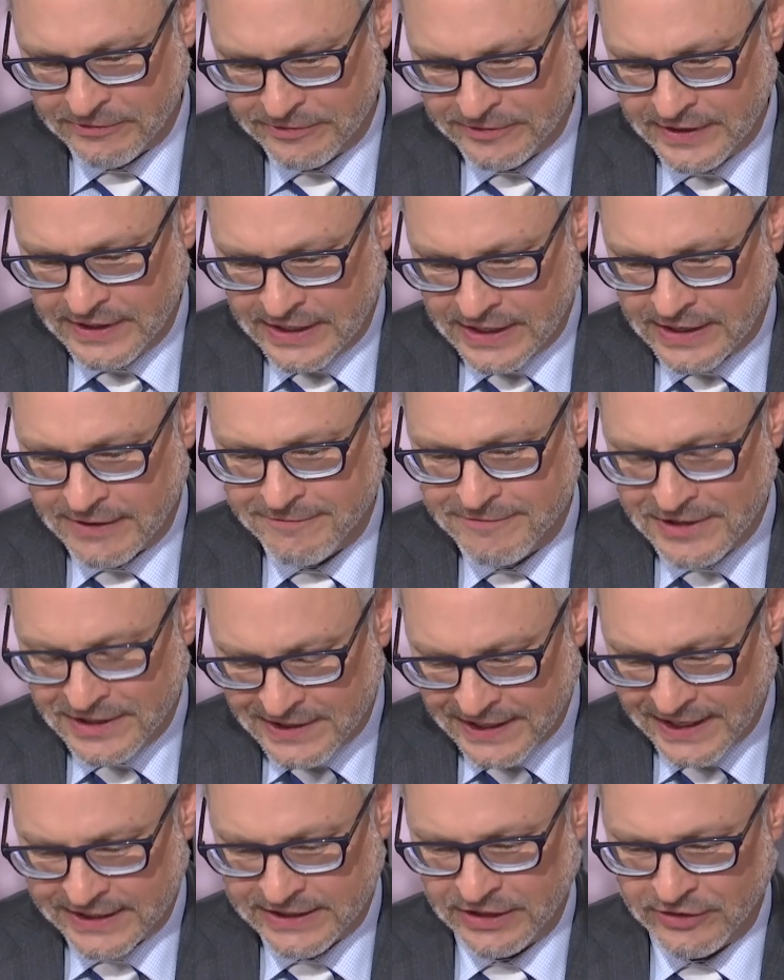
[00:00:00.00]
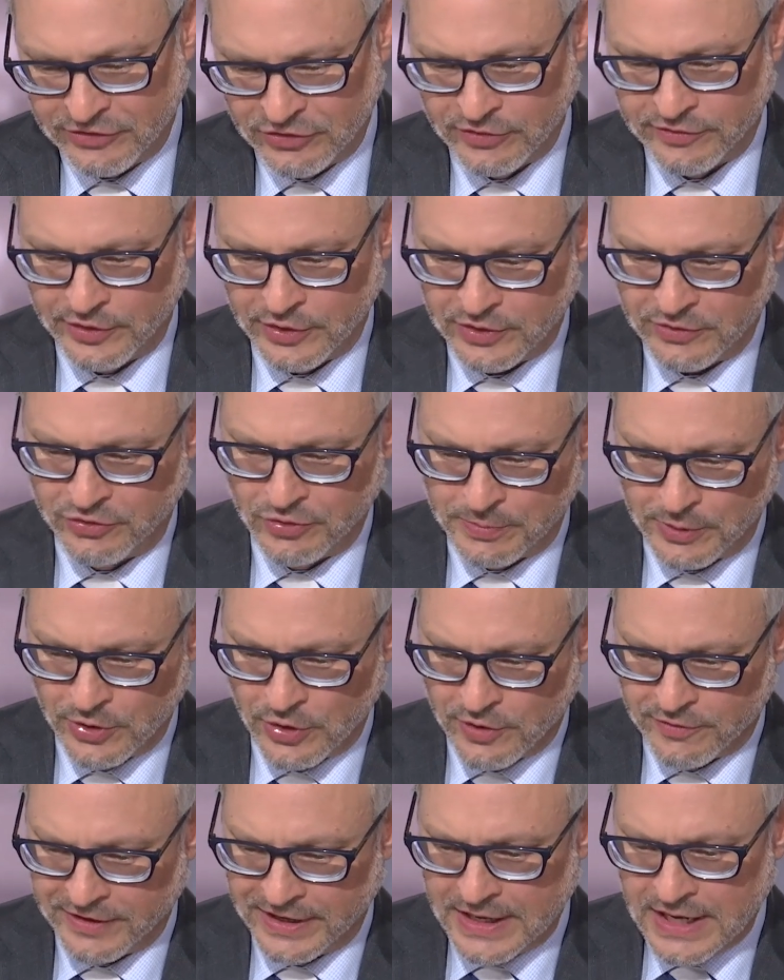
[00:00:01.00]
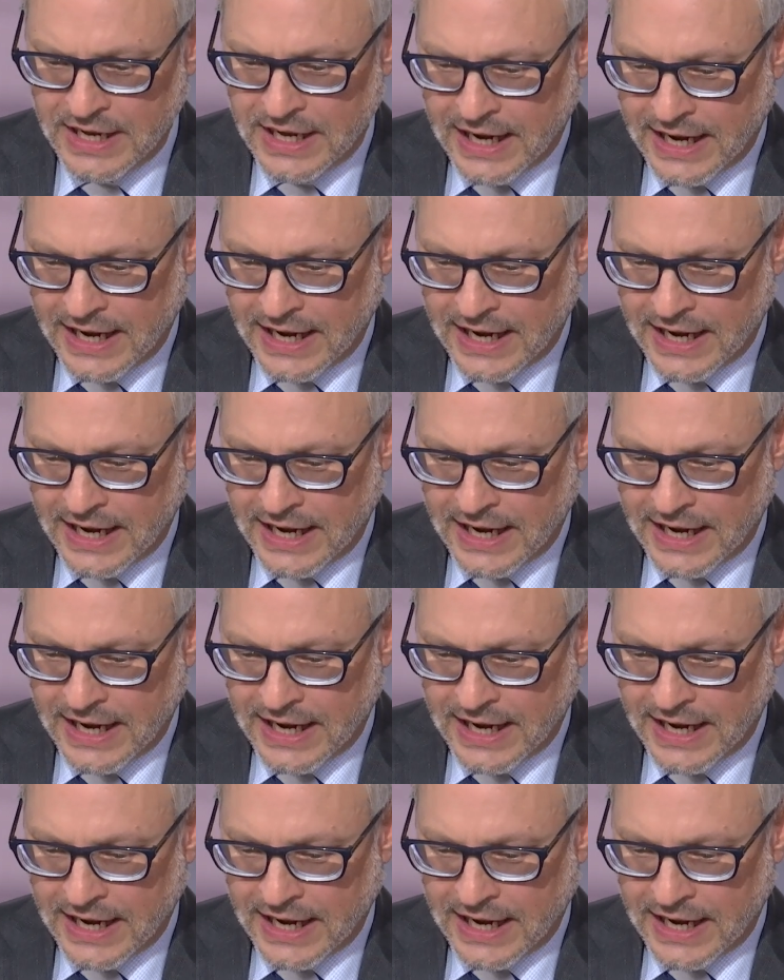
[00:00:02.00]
of, of detecting super, supernovae.